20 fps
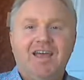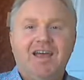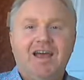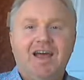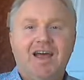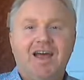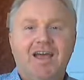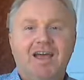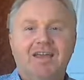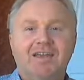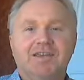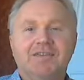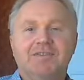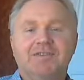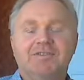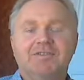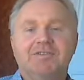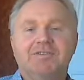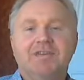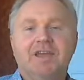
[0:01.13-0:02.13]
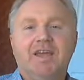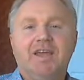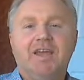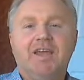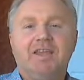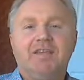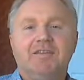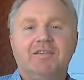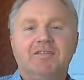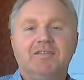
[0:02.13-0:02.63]
Hi, good
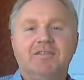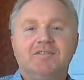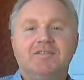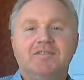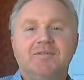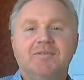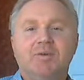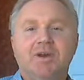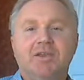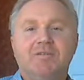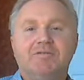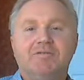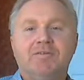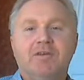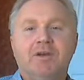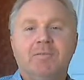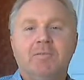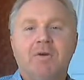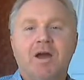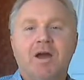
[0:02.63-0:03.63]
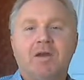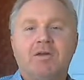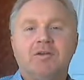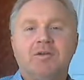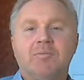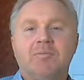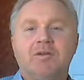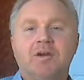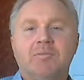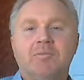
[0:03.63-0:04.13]
day. This is Mike Fehrenbacher.
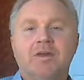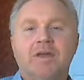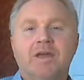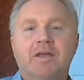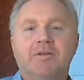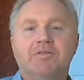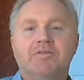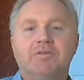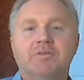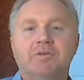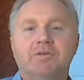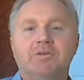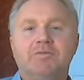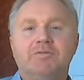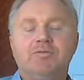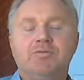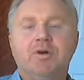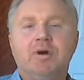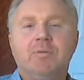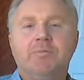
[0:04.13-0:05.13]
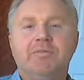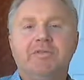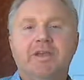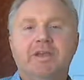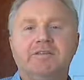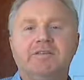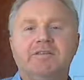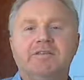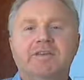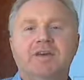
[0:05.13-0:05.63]
I'm coming at you with a few
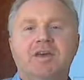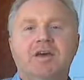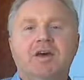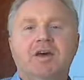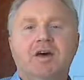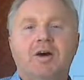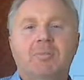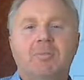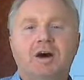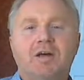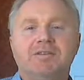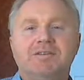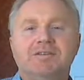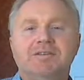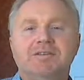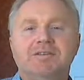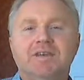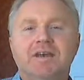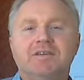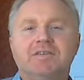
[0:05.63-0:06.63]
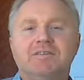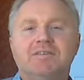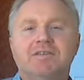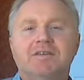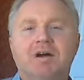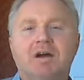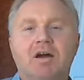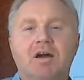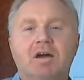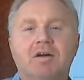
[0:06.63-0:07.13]
updates about the
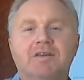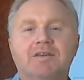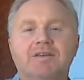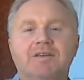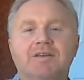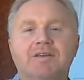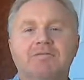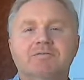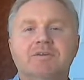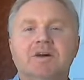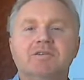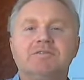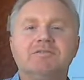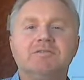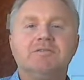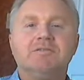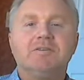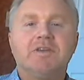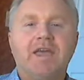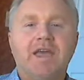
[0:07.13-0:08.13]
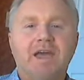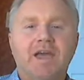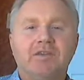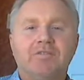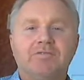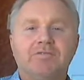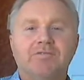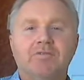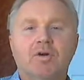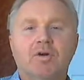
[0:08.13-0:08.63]
DSCR Investor
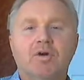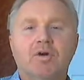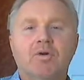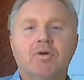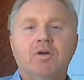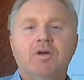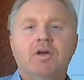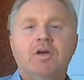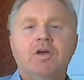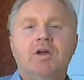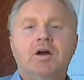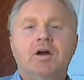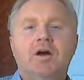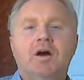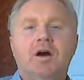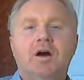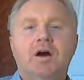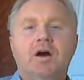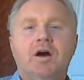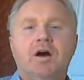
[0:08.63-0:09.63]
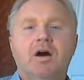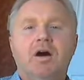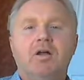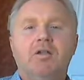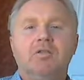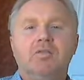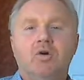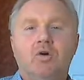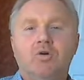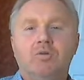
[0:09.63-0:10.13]
Cash Flow
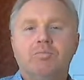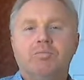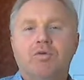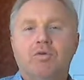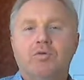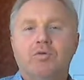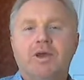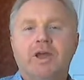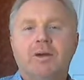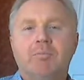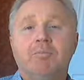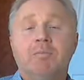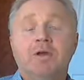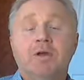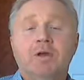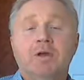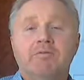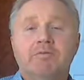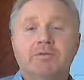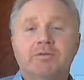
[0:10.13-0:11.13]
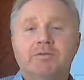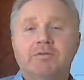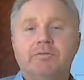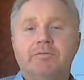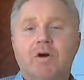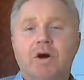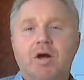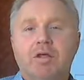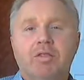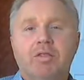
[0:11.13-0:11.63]
Loan Program. First
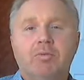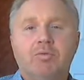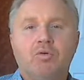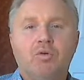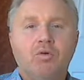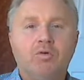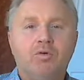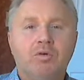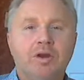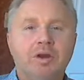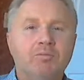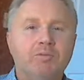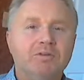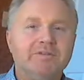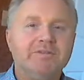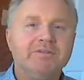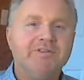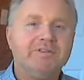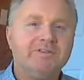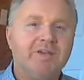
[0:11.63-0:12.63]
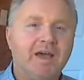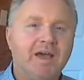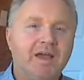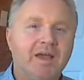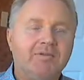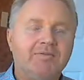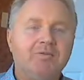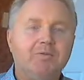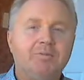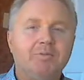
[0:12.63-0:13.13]
of all, the program was
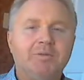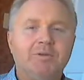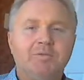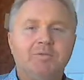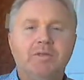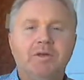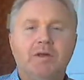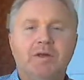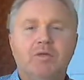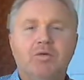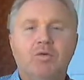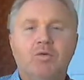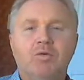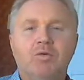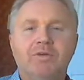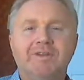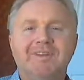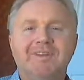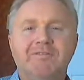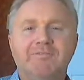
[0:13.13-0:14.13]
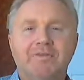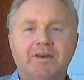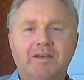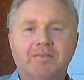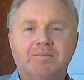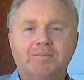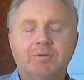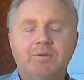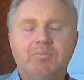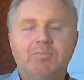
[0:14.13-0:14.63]
designed for people that own
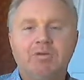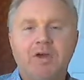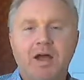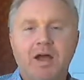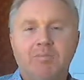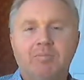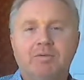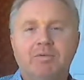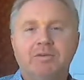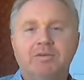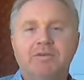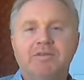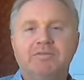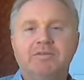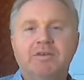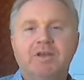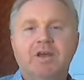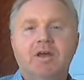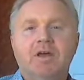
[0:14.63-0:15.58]
investment properties